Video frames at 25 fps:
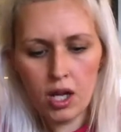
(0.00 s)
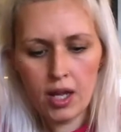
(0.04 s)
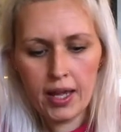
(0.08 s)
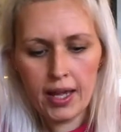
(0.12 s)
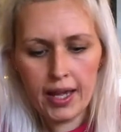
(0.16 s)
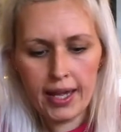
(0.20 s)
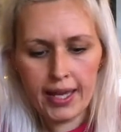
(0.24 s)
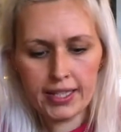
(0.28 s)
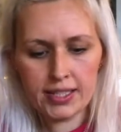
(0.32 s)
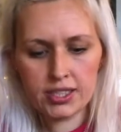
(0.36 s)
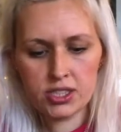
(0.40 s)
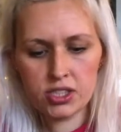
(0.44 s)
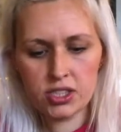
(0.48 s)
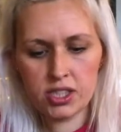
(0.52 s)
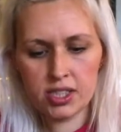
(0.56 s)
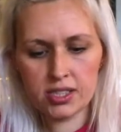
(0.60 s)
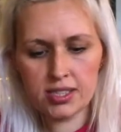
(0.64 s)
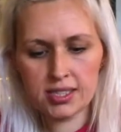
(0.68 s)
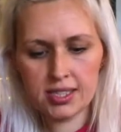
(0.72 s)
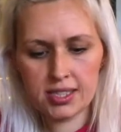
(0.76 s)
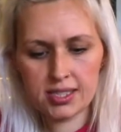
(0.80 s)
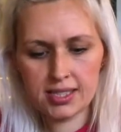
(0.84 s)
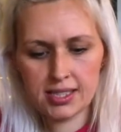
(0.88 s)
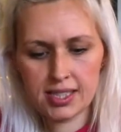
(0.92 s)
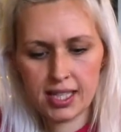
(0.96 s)
It's just
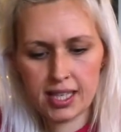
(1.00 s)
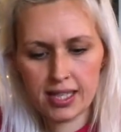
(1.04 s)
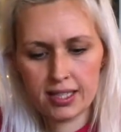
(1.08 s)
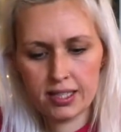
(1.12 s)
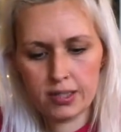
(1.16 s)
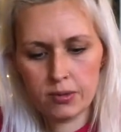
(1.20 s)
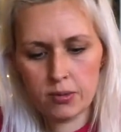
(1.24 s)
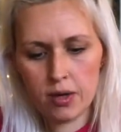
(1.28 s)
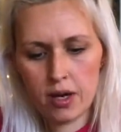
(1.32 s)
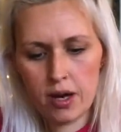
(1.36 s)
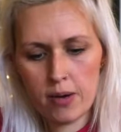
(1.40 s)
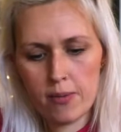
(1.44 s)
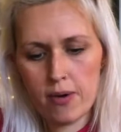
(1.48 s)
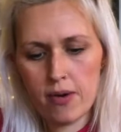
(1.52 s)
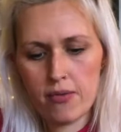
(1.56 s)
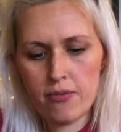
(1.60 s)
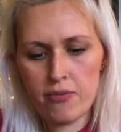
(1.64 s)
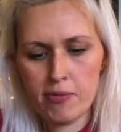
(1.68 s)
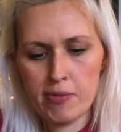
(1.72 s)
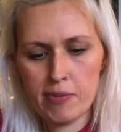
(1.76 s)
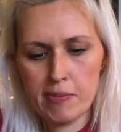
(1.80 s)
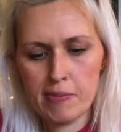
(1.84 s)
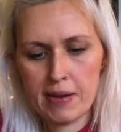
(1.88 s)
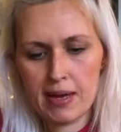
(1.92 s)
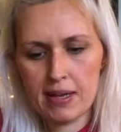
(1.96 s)
exactly what I want
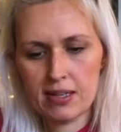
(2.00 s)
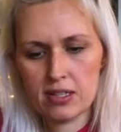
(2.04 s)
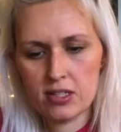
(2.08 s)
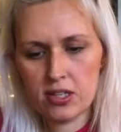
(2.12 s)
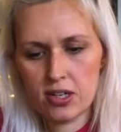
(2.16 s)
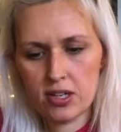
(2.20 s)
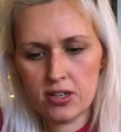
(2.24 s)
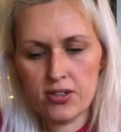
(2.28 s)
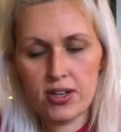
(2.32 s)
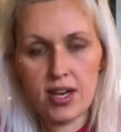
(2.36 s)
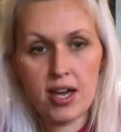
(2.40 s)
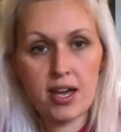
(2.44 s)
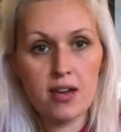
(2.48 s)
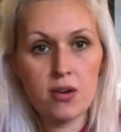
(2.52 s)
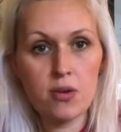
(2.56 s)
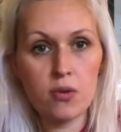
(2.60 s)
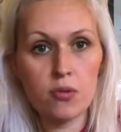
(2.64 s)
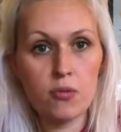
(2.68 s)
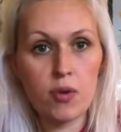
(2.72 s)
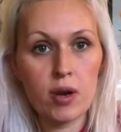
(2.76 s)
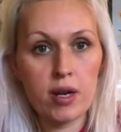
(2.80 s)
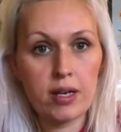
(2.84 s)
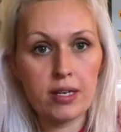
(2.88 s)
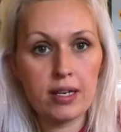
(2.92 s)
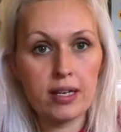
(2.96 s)
from a panettone
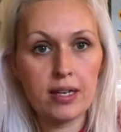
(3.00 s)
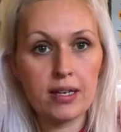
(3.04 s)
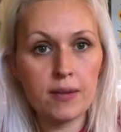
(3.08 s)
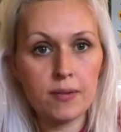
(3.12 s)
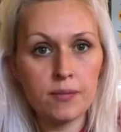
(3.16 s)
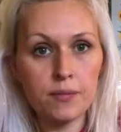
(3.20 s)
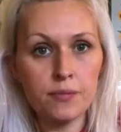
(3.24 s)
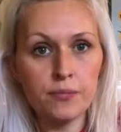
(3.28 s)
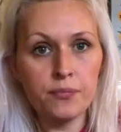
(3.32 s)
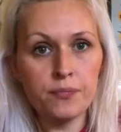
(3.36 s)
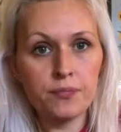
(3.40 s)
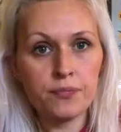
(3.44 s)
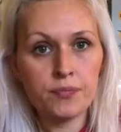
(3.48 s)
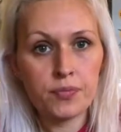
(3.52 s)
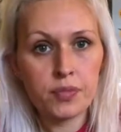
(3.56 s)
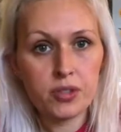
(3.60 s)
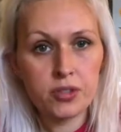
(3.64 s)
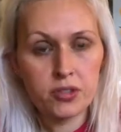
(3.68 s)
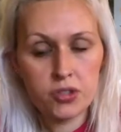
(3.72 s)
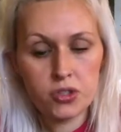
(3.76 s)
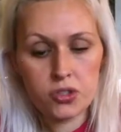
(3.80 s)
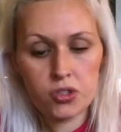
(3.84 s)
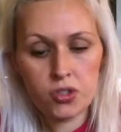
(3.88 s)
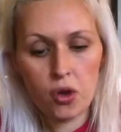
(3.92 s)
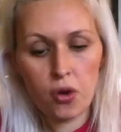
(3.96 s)
already.
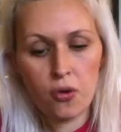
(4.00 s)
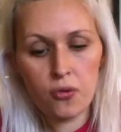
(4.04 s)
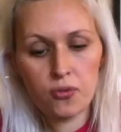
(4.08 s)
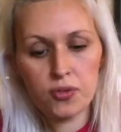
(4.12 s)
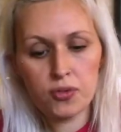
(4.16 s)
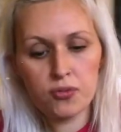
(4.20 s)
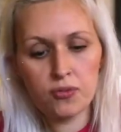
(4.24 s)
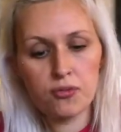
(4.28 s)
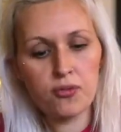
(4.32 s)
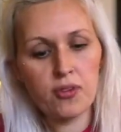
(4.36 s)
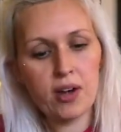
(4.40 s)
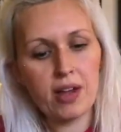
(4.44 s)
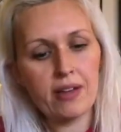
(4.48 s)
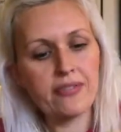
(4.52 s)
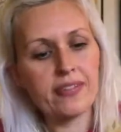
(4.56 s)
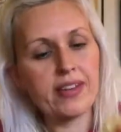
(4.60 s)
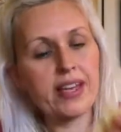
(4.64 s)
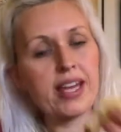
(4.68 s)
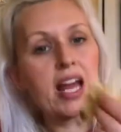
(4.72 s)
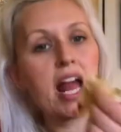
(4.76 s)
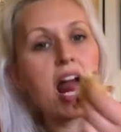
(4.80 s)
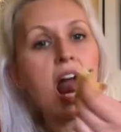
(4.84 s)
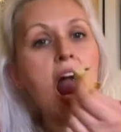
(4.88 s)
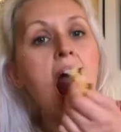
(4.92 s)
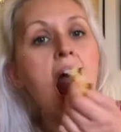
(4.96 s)
Soft and fluffy.